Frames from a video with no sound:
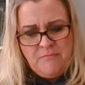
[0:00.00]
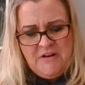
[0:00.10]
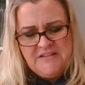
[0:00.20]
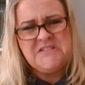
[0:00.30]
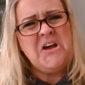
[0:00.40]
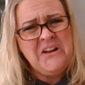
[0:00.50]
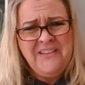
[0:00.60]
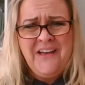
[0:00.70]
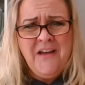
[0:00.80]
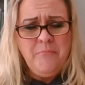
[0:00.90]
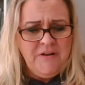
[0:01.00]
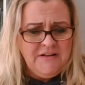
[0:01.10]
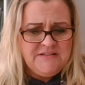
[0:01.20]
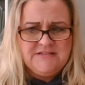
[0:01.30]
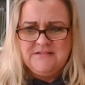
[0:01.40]
I mean, it's not a lot, but
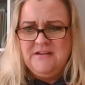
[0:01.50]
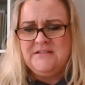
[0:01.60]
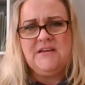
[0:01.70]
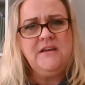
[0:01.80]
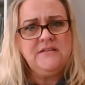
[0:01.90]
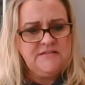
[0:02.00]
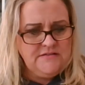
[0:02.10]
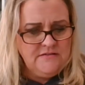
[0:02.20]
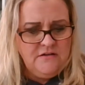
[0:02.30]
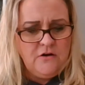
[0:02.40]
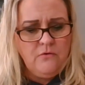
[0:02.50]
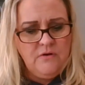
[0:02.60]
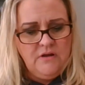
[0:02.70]
it takes, you know,